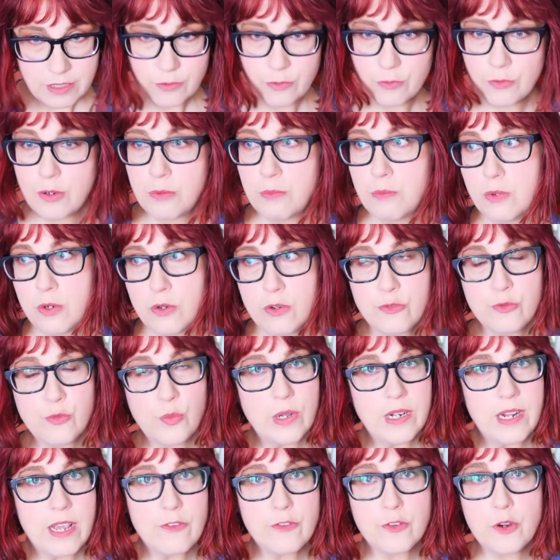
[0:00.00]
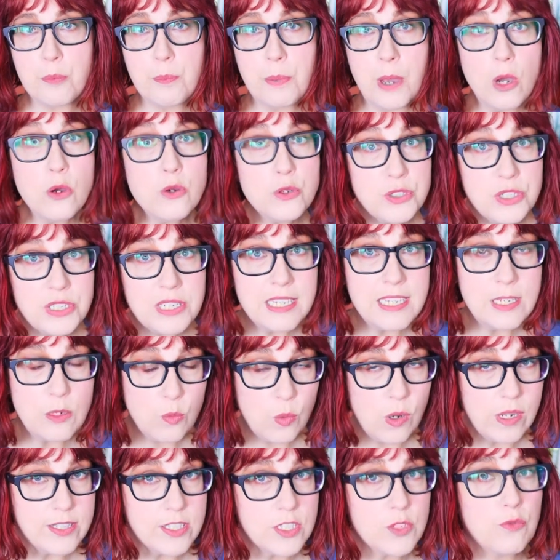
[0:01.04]
remove whatever post he
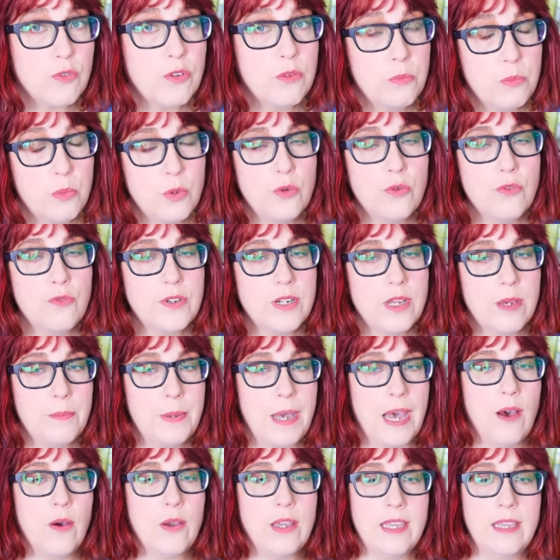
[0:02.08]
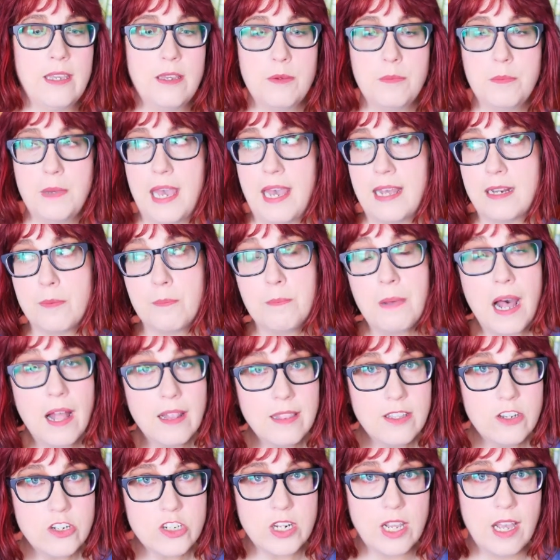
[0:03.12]
once removed about him and
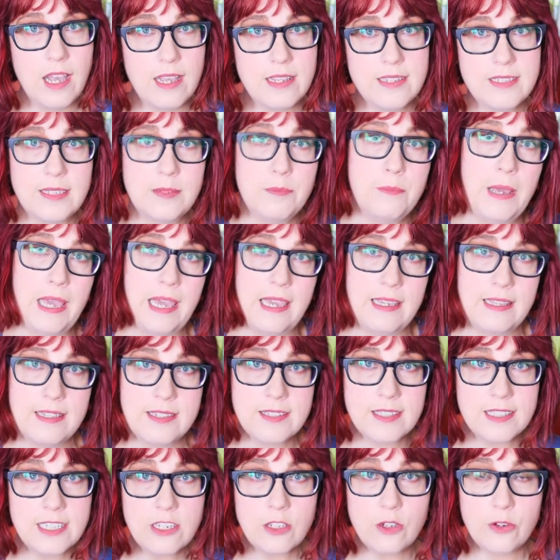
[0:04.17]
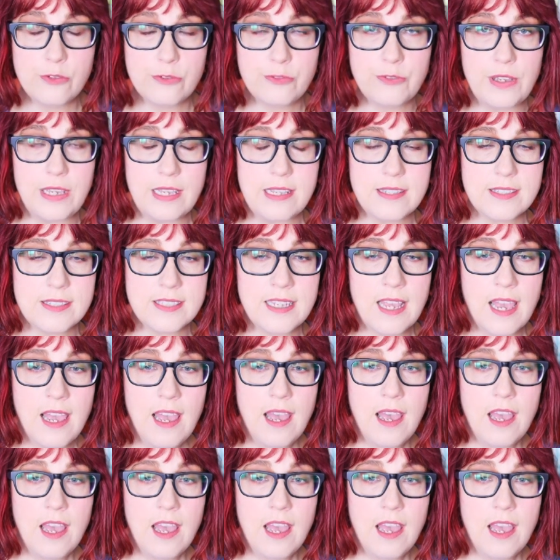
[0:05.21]
apologize and pay his legal fees.